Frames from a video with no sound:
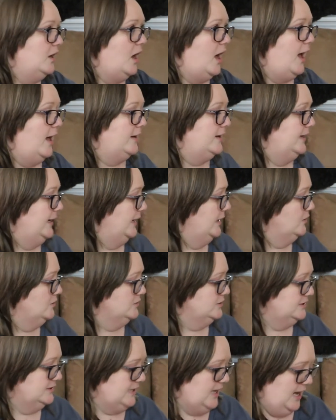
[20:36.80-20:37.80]
Uh,
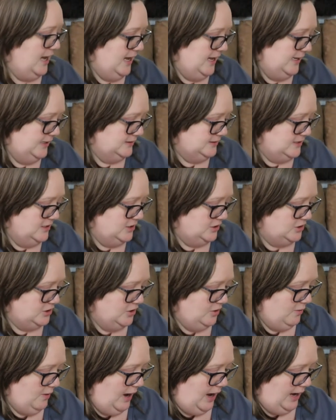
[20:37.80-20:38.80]
needle size.
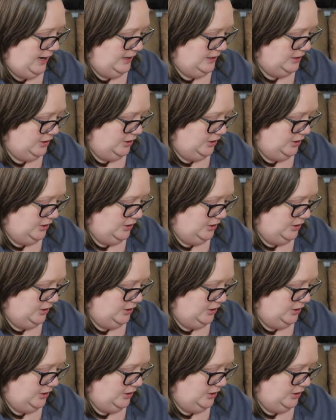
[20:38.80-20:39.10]
So I